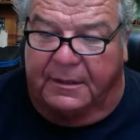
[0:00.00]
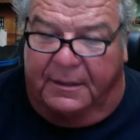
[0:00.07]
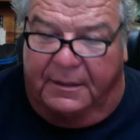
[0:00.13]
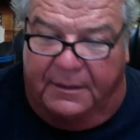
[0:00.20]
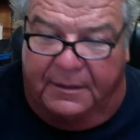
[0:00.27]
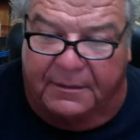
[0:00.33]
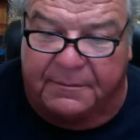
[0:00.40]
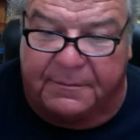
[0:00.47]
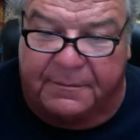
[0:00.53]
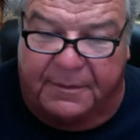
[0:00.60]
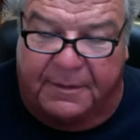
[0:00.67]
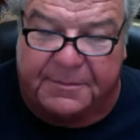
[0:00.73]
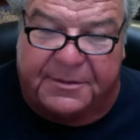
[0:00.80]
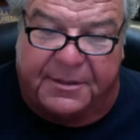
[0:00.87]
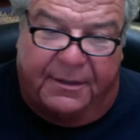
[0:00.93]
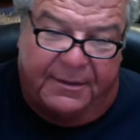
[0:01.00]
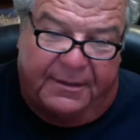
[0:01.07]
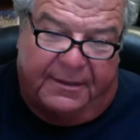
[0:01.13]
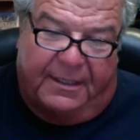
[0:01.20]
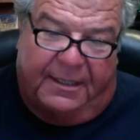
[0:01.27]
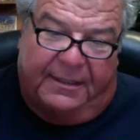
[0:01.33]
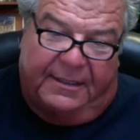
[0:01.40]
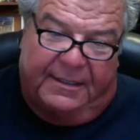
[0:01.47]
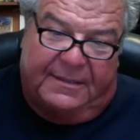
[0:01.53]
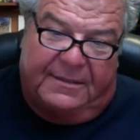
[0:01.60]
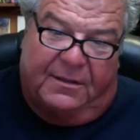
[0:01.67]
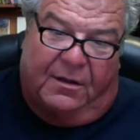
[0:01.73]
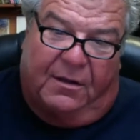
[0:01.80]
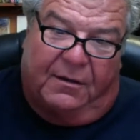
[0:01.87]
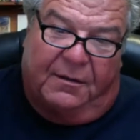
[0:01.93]
I'm starting to like these
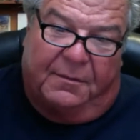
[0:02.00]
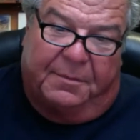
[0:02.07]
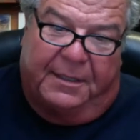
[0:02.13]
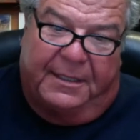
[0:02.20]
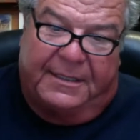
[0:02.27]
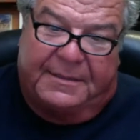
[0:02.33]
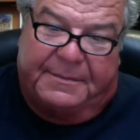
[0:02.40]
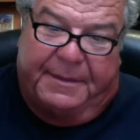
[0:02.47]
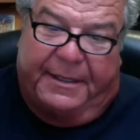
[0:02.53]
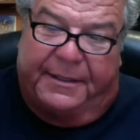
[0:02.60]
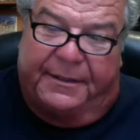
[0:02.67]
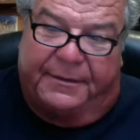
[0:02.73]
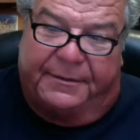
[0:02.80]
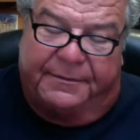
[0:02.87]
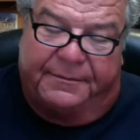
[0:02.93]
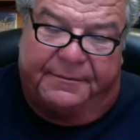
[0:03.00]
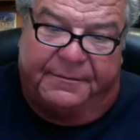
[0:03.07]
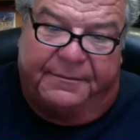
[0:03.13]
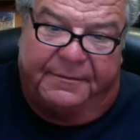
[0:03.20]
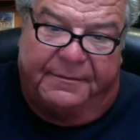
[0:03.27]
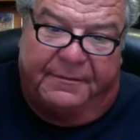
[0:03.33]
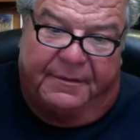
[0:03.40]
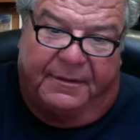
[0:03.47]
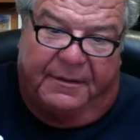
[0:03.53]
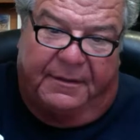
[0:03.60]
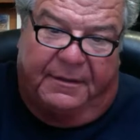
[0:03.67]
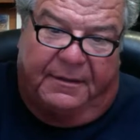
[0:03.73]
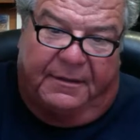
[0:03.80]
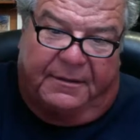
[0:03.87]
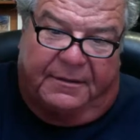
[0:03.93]
longer blades better.
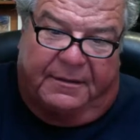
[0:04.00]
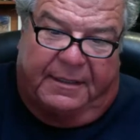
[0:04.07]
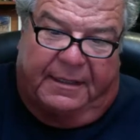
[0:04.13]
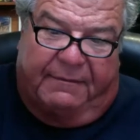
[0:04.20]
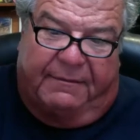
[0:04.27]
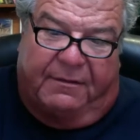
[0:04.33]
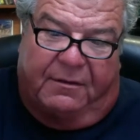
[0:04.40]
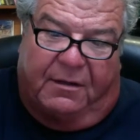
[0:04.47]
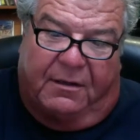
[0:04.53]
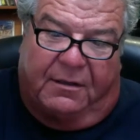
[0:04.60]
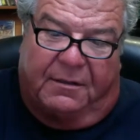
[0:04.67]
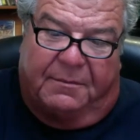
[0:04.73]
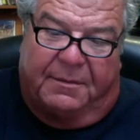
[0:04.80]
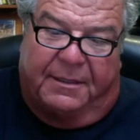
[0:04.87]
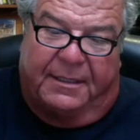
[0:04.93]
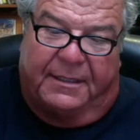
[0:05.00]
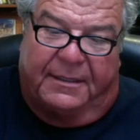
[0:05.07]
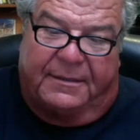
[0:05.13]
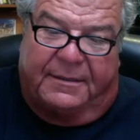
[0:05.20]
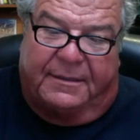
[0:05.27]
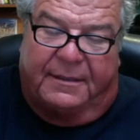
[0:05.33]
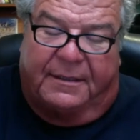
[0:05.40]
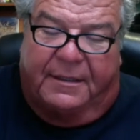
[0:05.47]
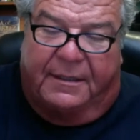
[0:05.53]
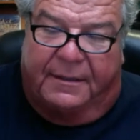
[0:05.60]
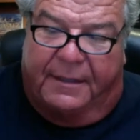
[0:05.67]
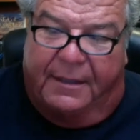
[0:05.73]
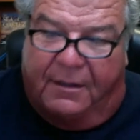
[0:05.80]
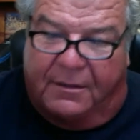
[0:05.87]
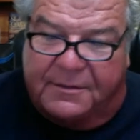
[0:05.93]
So they have the longer blades.
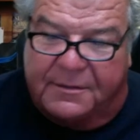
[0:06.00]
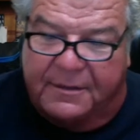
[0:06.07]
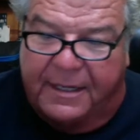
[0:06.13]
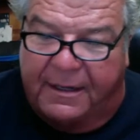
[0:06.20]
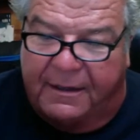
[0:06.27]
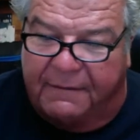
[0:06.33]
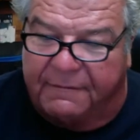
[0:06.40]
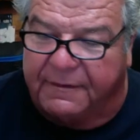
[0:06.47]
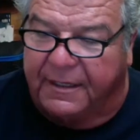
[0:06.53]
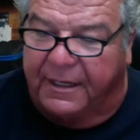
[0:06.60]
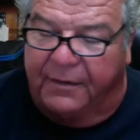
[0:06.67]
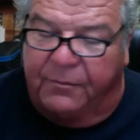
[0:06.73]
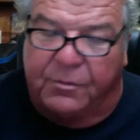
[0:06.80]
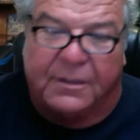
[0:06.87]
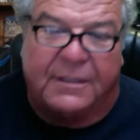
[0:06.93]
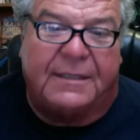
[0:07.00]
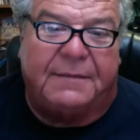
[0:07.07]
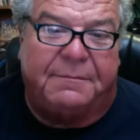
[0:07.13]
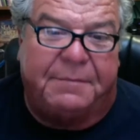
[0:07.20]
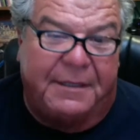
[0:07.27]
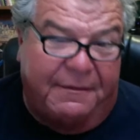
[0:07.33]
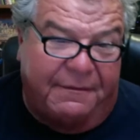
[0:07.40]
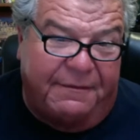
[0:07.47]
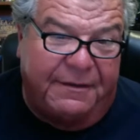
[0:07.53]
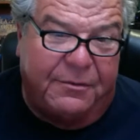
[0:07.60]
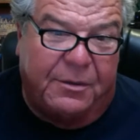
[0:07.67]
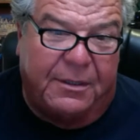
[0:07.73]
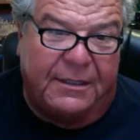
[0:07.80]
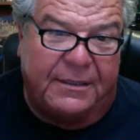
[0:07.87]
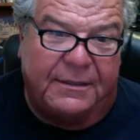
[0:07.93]
They also have a really beefy
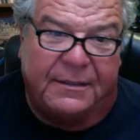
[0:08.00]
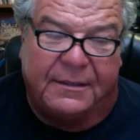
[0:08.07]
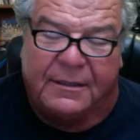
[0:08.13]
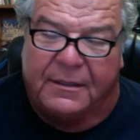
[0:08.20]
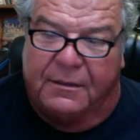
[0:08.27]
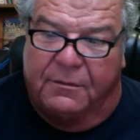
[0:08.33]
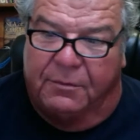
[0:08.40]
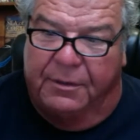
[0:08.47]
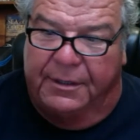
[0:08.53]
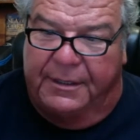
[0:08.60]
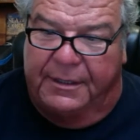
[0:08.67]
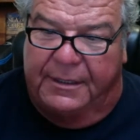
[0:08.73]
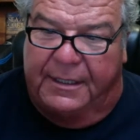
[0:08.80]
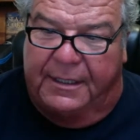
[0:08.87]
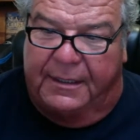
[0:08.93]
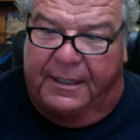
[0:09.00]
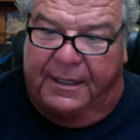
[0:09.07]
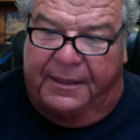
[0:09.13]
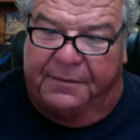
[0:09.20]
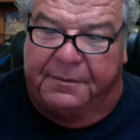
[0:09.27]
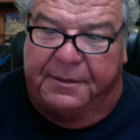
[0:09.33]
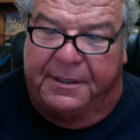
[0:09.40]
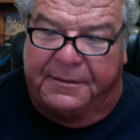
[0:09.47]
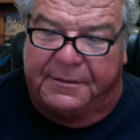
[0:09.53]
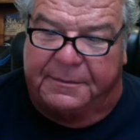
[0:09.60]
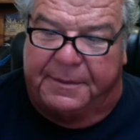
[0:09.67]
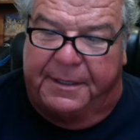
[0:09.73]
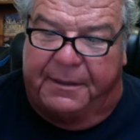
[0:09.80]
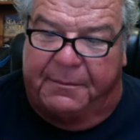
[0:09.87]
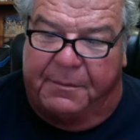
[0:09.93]
one where you can cut like
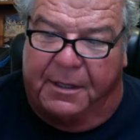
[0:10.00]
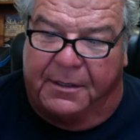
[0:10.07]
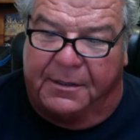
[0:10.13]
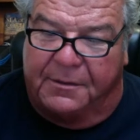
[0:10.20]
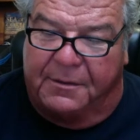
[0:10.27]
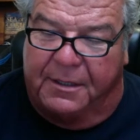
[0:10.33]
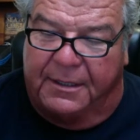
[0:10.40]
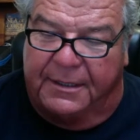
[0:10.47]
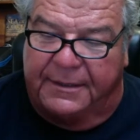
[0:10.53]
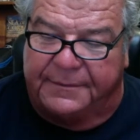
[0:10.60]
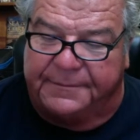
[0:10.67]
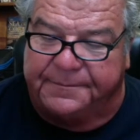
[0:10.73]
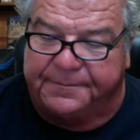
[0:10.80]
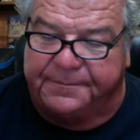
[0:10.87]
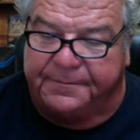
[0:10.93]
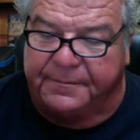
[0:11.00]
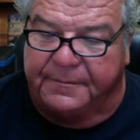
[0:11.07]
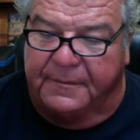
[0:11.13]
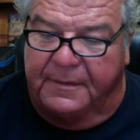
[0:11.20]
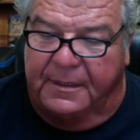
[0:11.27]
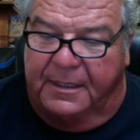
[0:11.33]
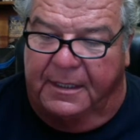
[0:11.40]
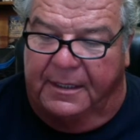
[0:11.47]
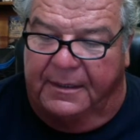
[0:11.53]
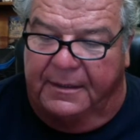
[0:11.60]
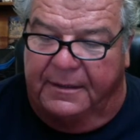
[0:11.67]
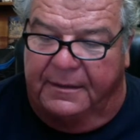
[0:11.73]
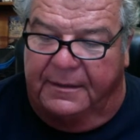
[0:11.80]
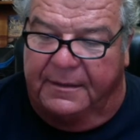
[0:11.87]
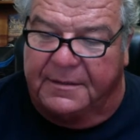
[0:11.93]
300-pound mono on it. And
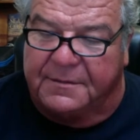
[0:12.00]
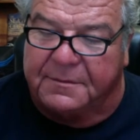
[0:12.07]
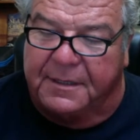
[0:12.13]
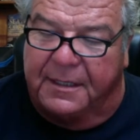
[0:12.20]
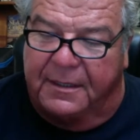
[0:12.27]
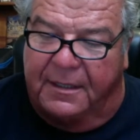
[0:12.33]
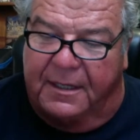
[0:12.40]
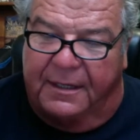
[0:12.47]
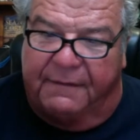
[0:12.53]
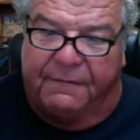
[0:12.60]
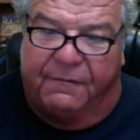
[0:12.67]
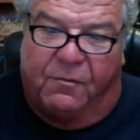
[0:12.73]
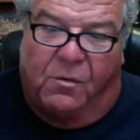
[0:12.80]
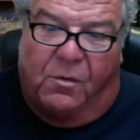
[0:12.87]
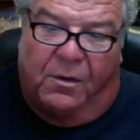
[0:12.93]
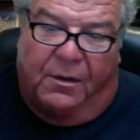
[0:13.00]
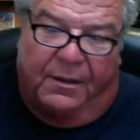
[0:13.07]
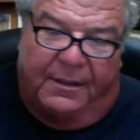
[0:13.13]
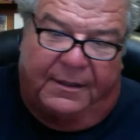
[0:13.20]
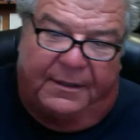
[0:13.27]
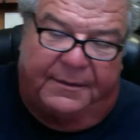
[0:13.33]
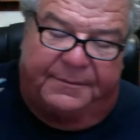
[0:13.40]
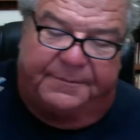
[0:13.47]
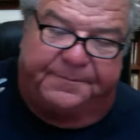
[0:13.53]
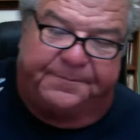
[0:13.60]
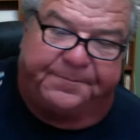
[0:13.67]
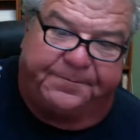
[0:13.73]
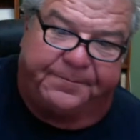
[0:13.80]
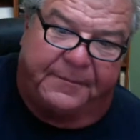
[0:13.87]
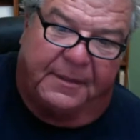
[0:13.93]
then this one I like for
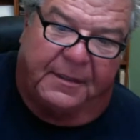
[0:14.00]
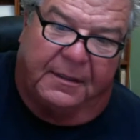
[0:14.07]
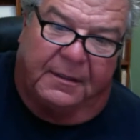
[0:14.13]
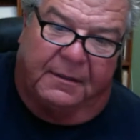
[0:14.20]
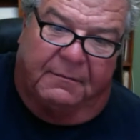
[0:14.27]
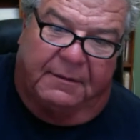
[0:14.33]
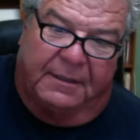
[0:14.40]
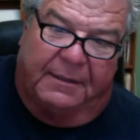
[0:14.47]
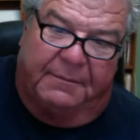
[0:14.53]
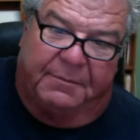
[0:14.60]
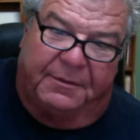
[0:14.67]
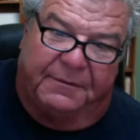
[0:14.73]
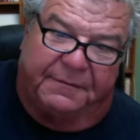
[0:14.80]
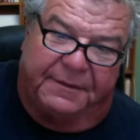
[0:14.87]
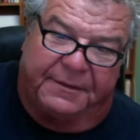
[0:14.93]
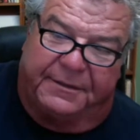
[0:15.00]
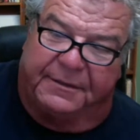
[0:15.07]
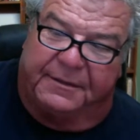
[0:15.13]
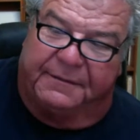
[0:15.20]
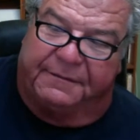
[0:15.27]
when I'm bluefin tuna